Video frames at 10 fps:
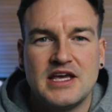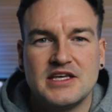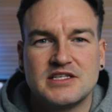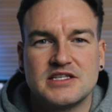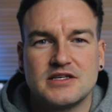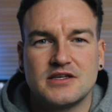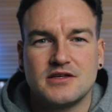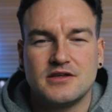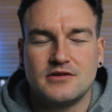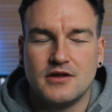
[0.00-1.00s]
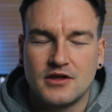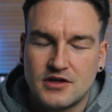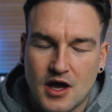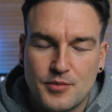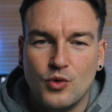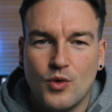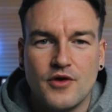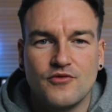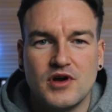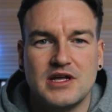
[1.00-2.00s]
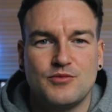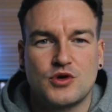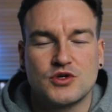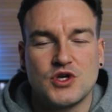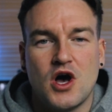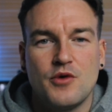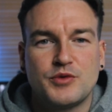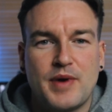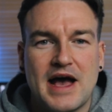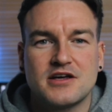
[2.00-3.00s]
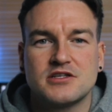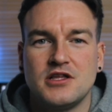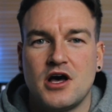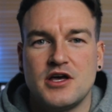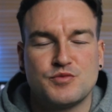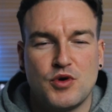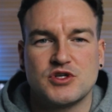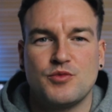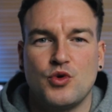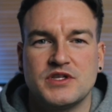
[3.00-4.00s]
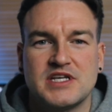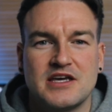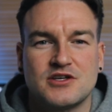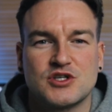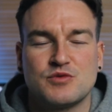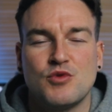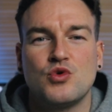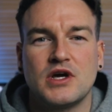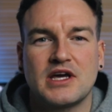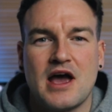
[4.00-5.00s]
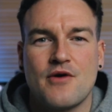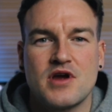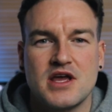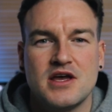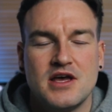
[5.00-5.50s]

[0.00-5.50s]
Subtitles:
is a double one really, because I would pack as light as possible and take a smaller carry